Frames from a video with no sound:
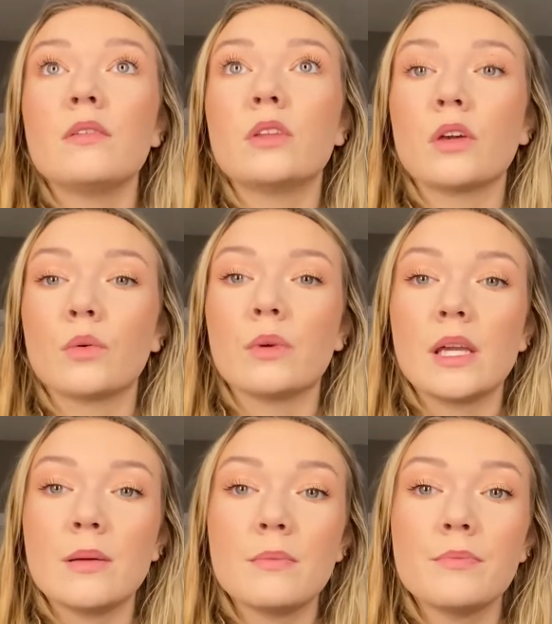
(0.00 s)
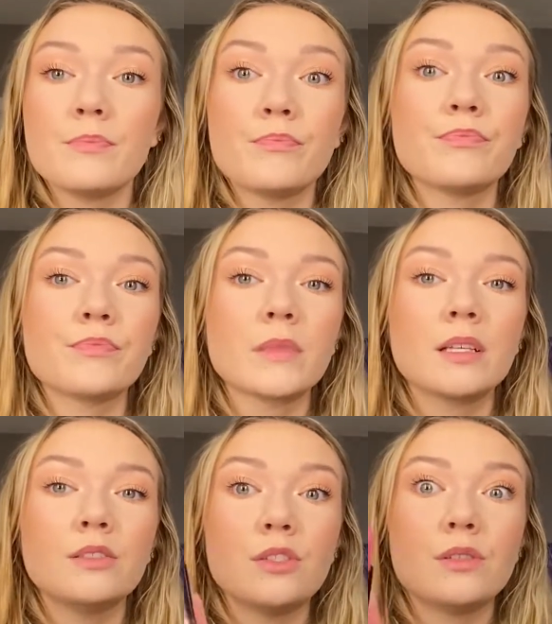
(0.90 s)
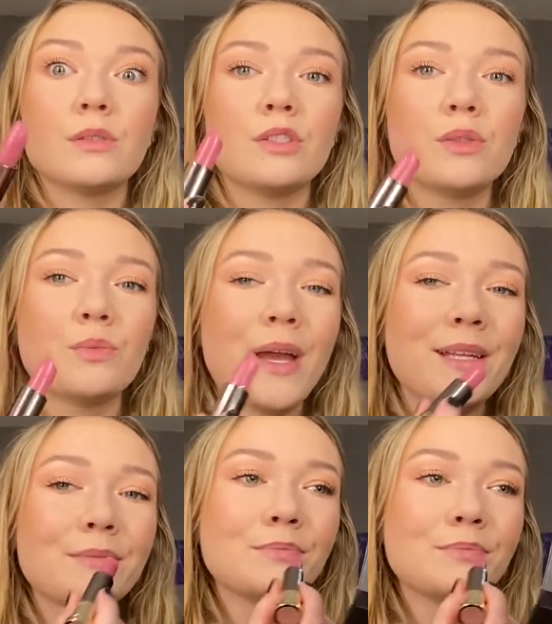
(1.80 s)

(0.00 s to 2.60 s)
of the cream. Just wait.